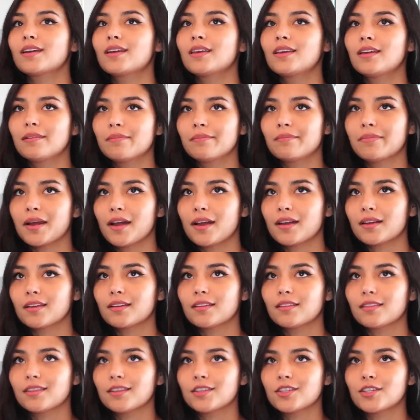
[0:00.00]
gonna get back
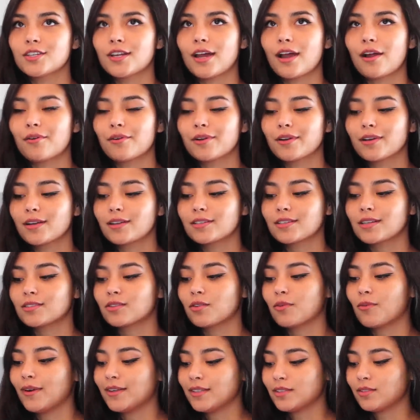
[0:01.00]
in the shower because that's
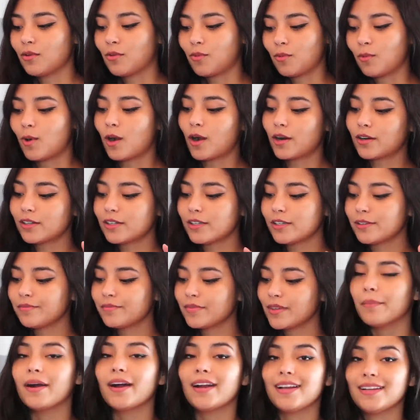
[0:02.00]
a waste of water.
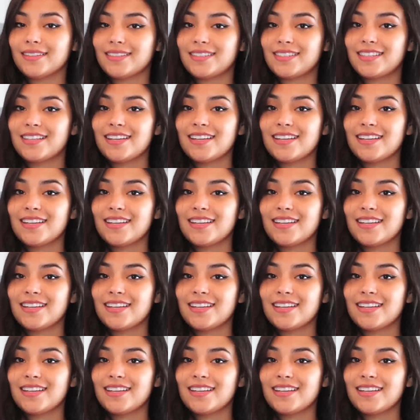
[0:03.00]
But